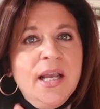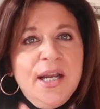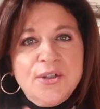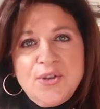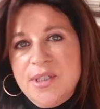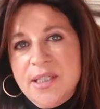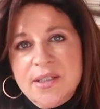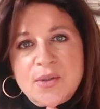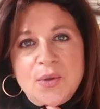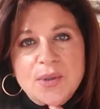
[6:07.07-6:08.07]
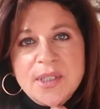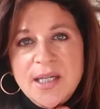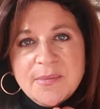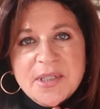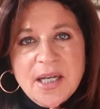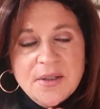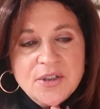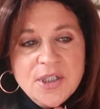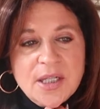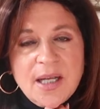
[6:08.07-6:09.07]
hairdressing schools,
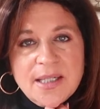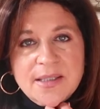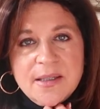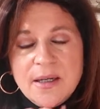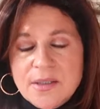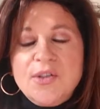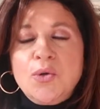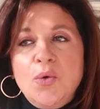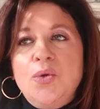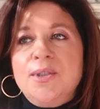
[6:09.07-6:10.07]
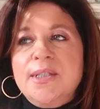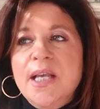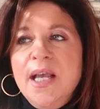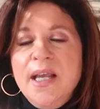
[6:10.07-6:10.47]
cosmetology class schools.